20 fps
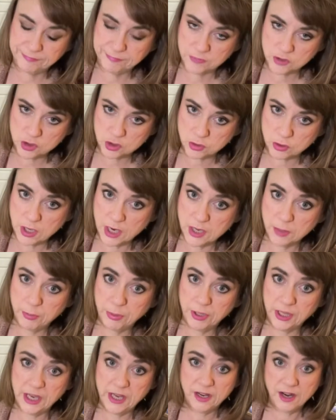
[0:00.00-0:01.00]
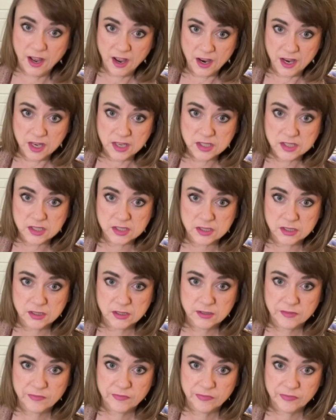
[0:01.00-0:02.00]
try to play nice
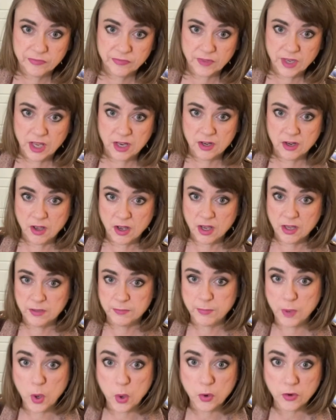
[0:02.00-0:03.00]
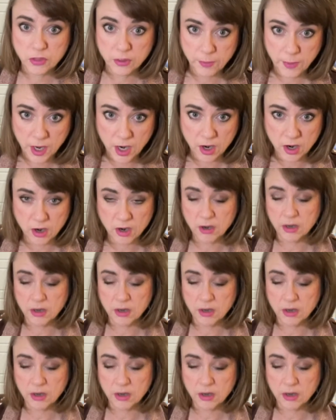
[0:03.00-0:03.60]
and not poke the bear